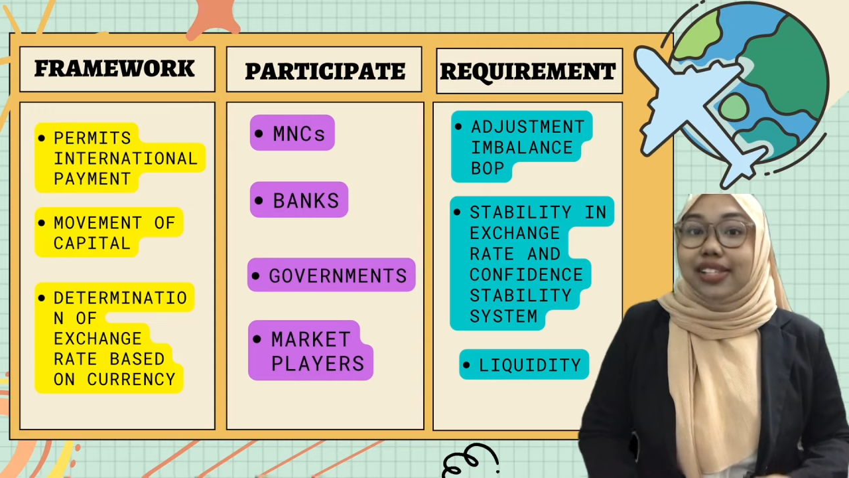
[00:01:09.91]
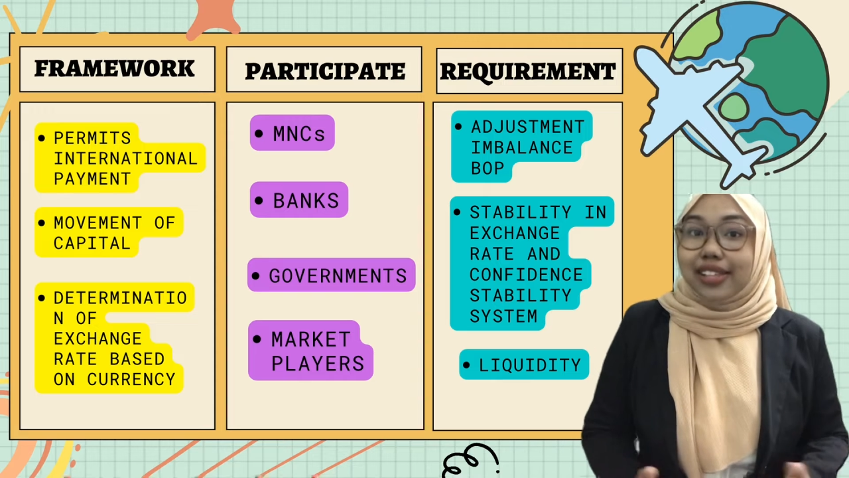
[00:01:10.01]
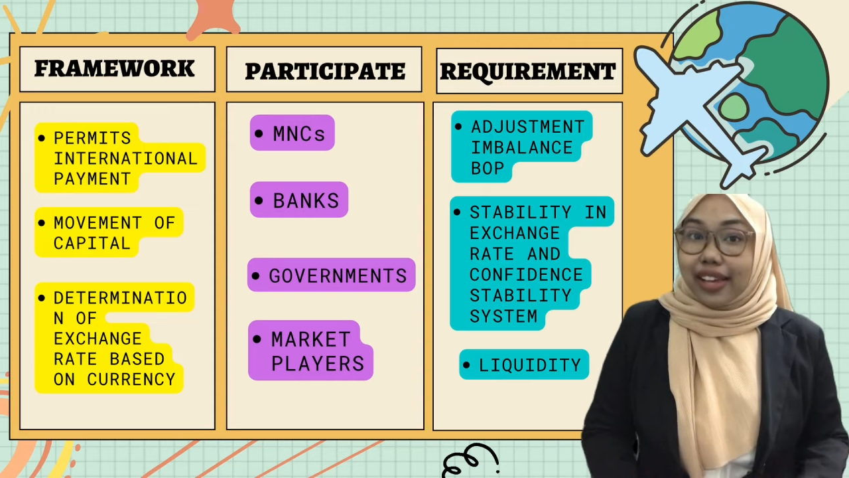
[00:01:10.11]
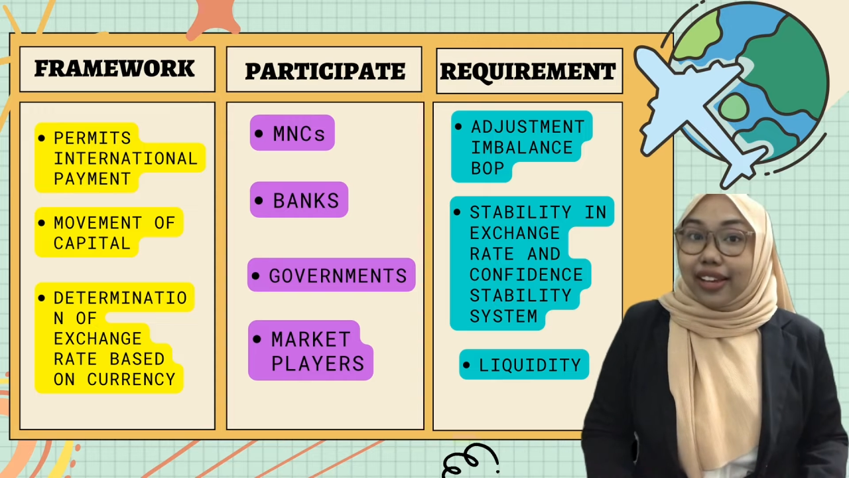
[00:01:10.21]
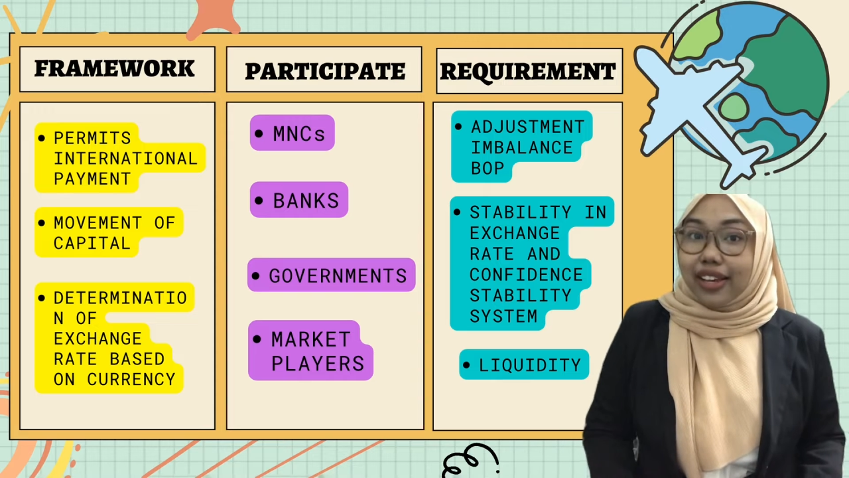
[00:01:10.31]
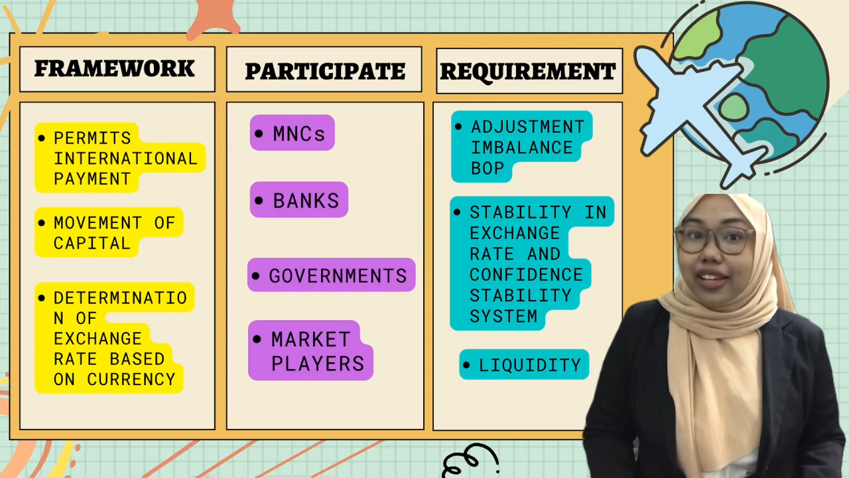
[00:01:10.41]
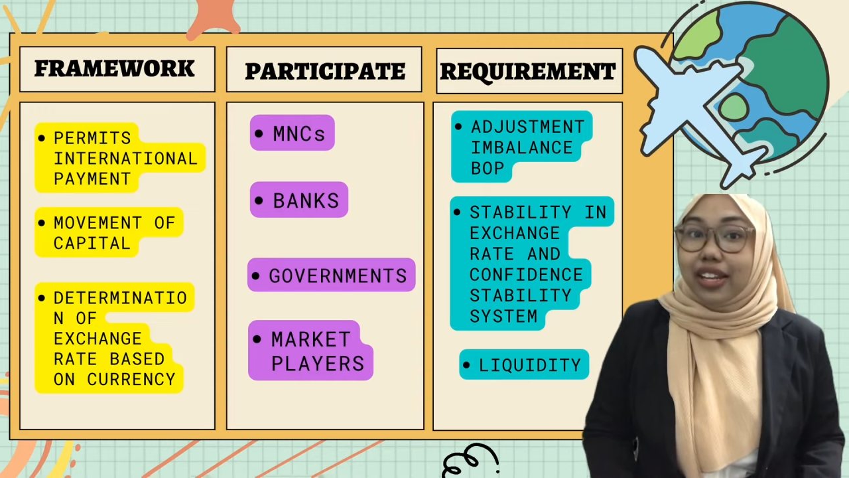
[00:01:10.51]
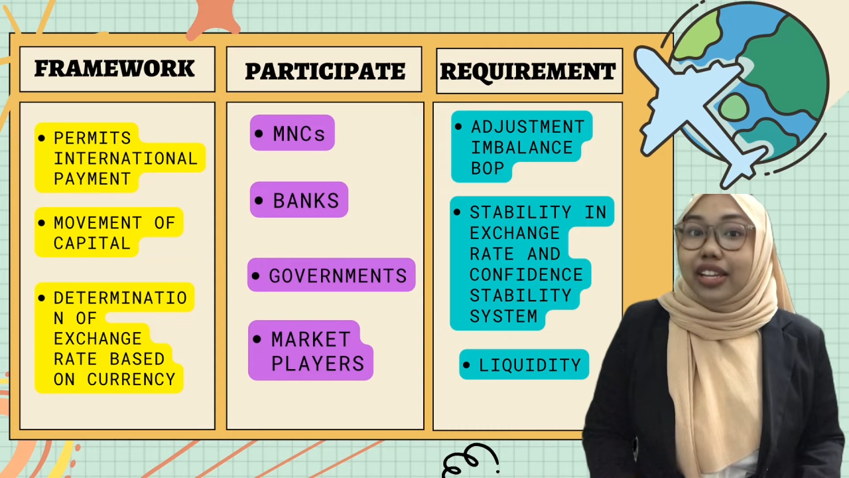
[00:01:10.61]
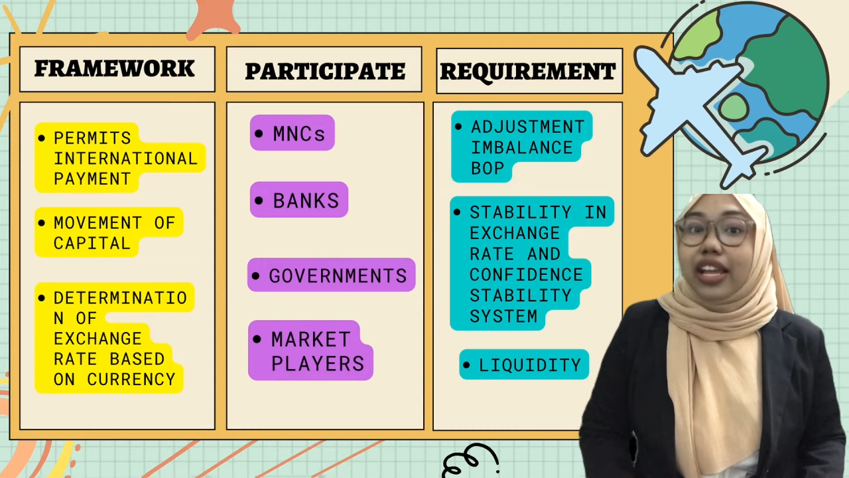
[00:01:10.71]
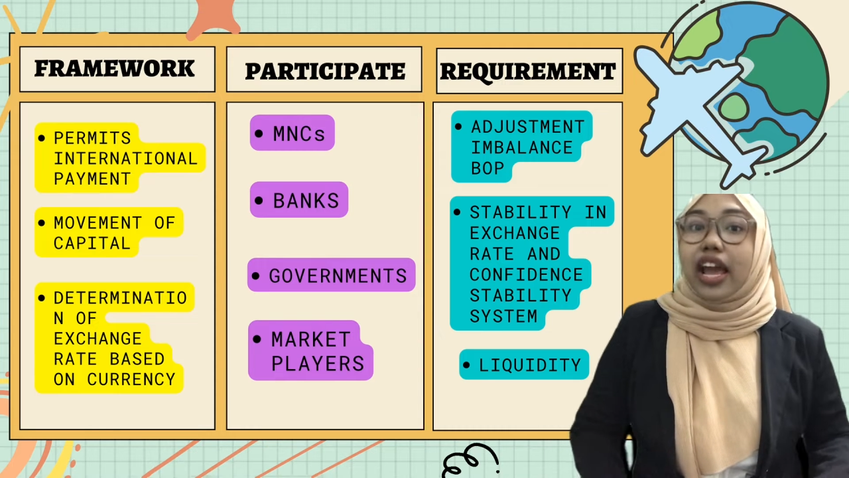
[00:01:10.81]

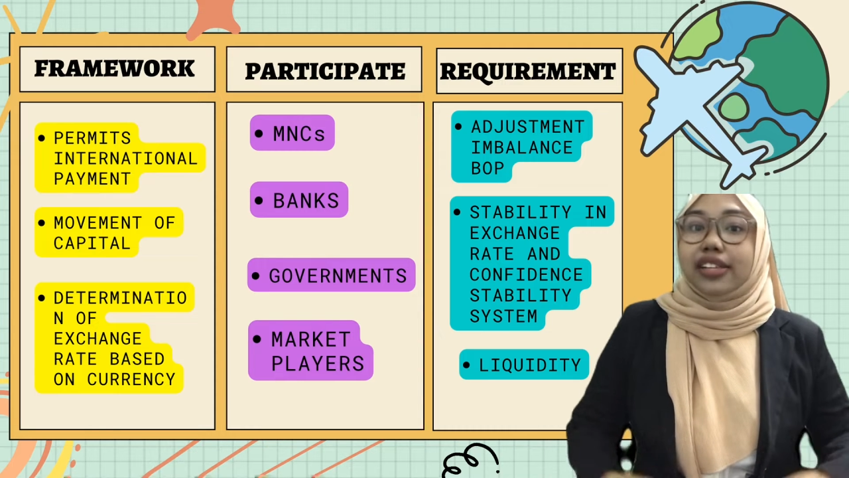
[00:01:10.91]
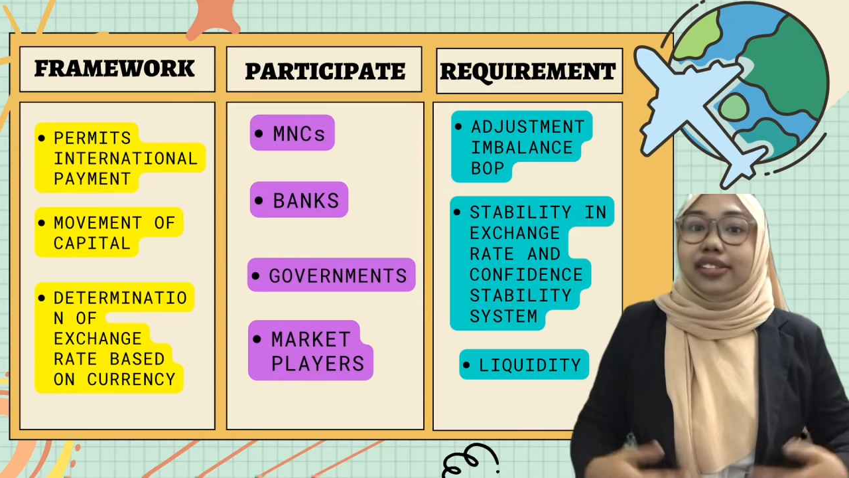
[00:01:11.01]
Second, they have